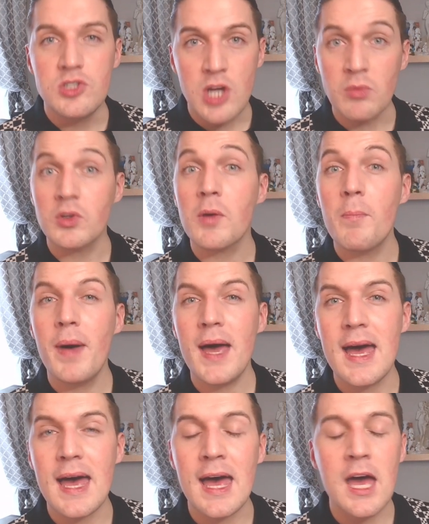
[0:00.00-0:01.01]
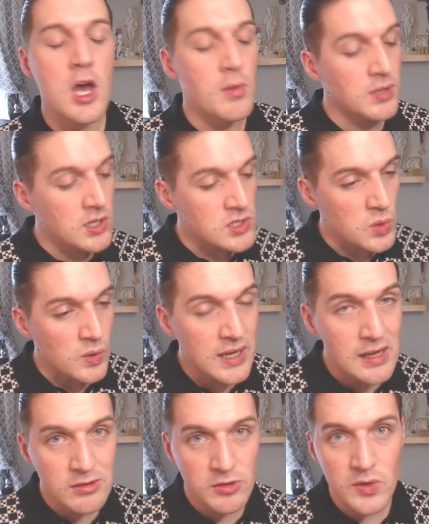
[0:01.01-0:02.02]
don't compare because you'll
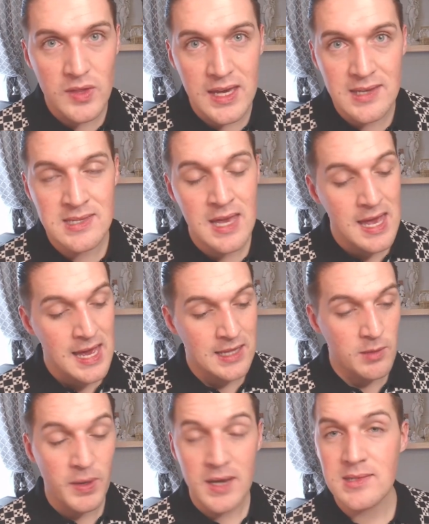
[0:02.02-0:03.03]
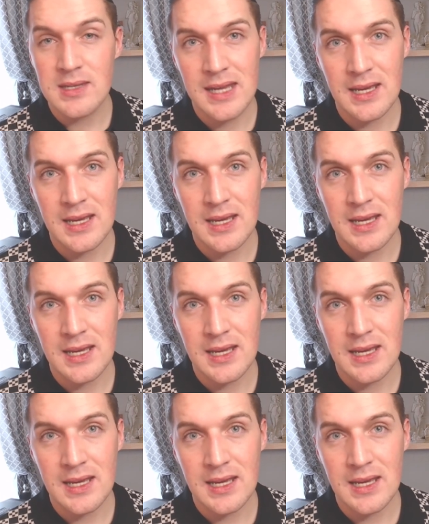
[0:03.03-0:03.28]
get through this and the person